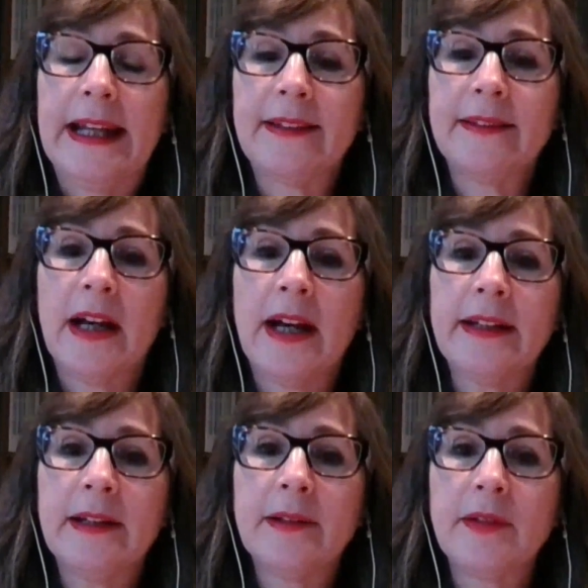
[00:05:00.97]
it's
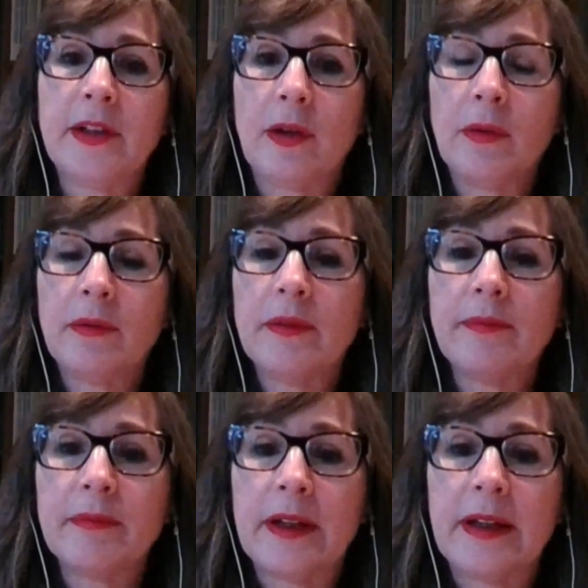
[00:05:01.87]
not,
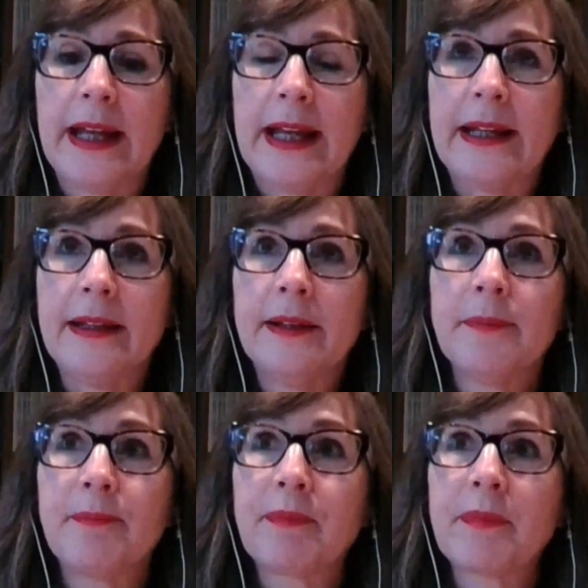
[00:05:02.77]

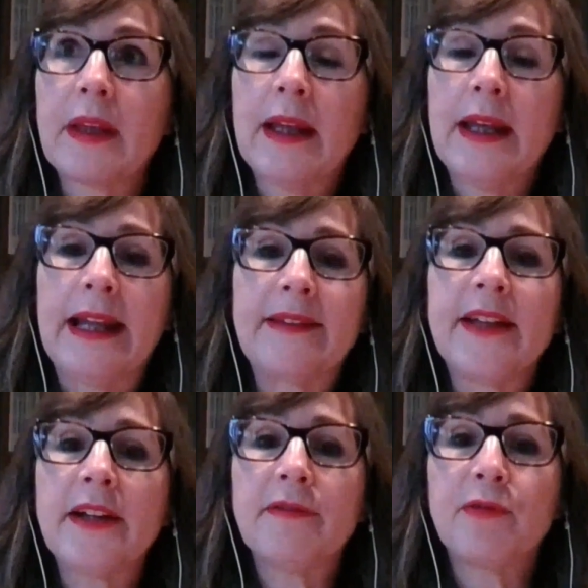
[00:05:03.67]
it's It's
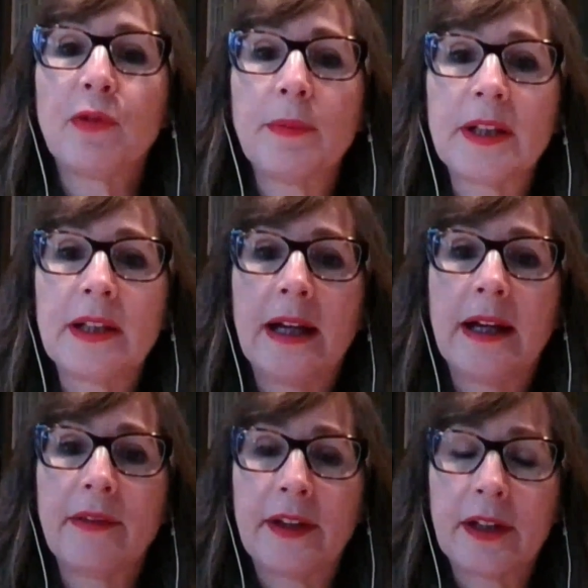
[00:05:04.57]
not a
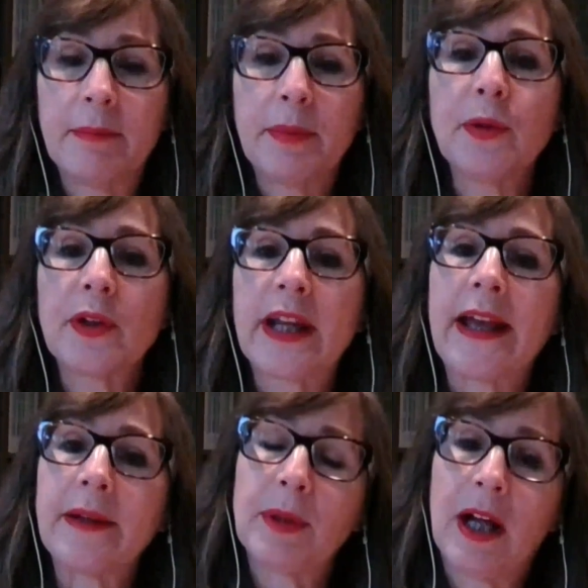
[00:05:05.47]
formula that a computer
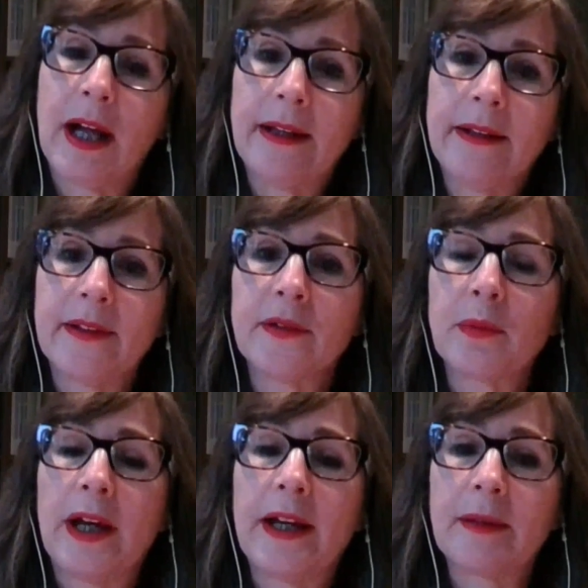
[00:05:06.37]
can apply. This
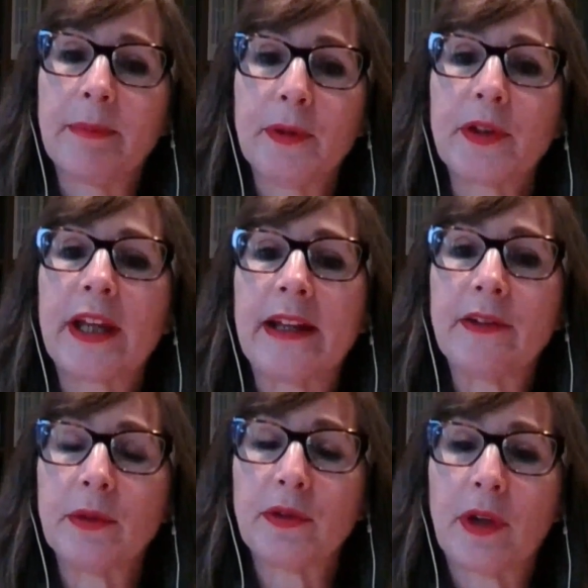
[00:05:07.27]
is why a computer
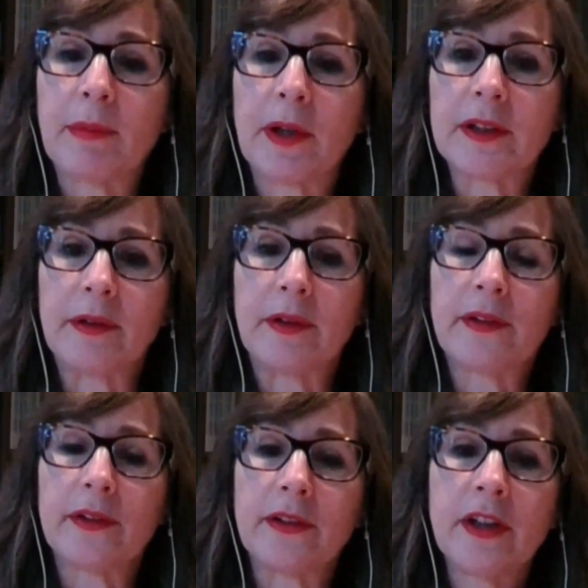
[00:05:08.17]
can't do a trademark
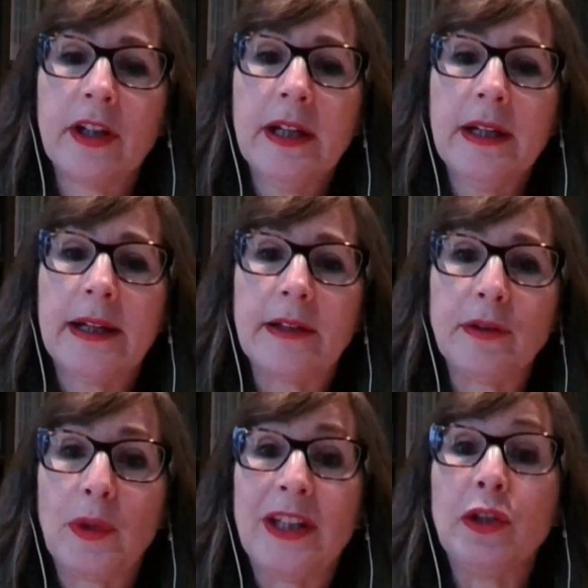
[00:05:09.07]
clearance search.
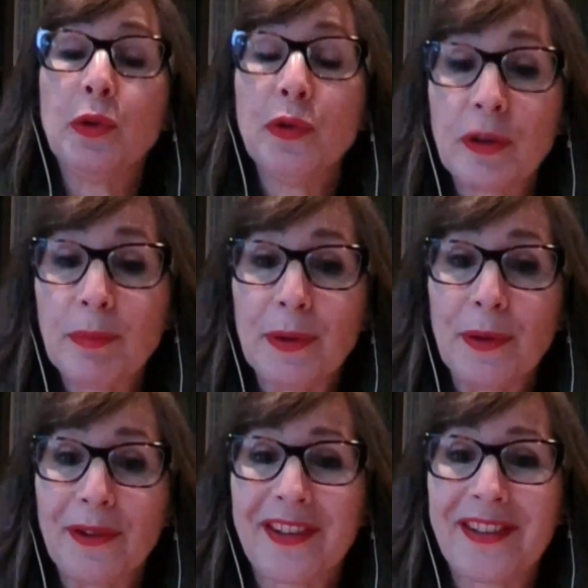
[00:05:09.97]
We use
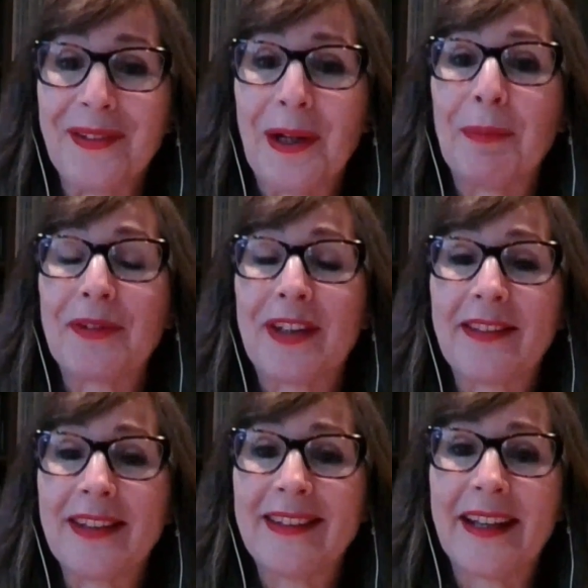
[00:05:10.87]
computers to help us
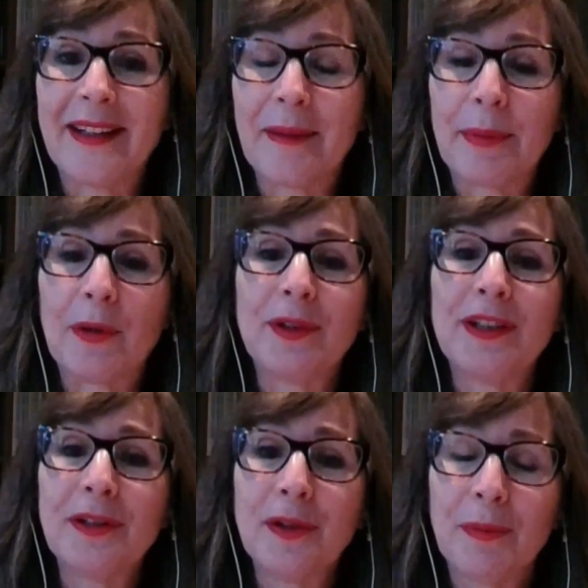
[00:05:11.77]
get the data, but
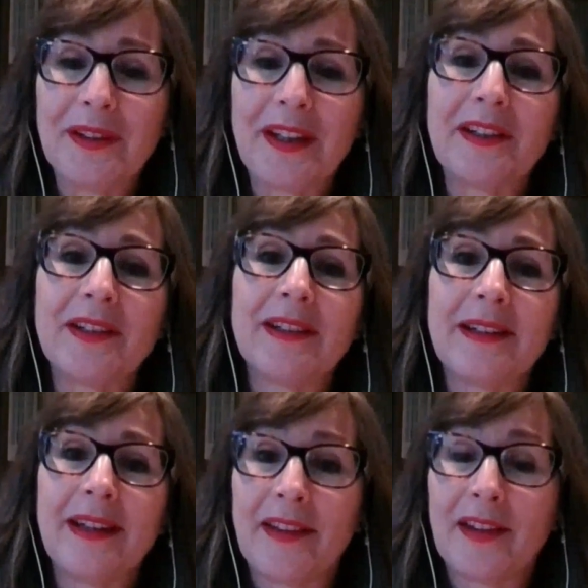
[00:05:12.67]
only a human can,
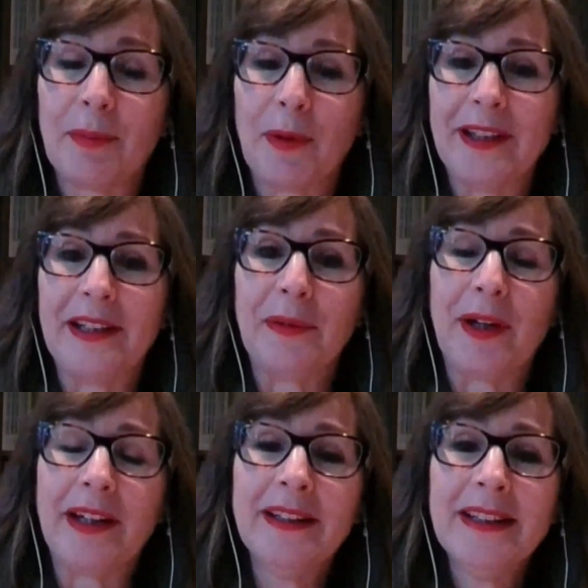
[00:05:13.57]
at this point
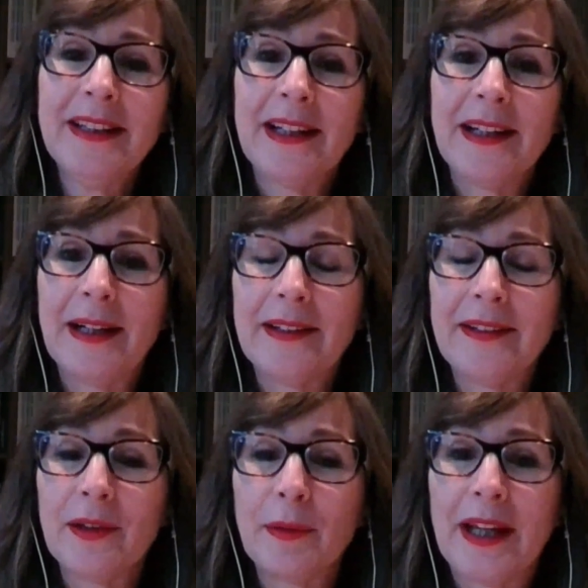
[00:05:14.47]
anyway,
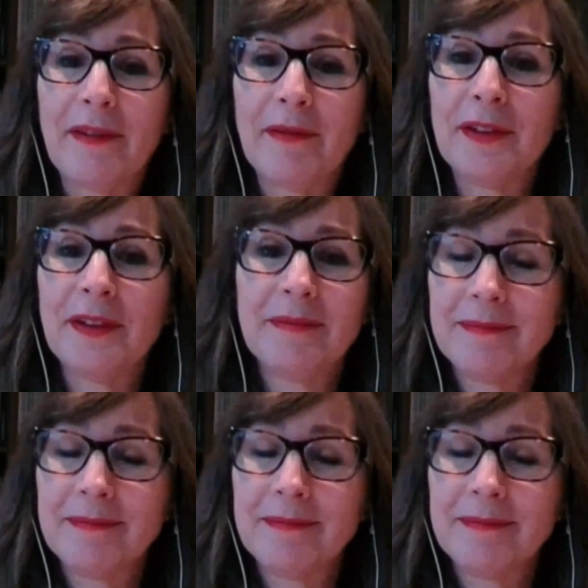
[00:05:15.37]
until we have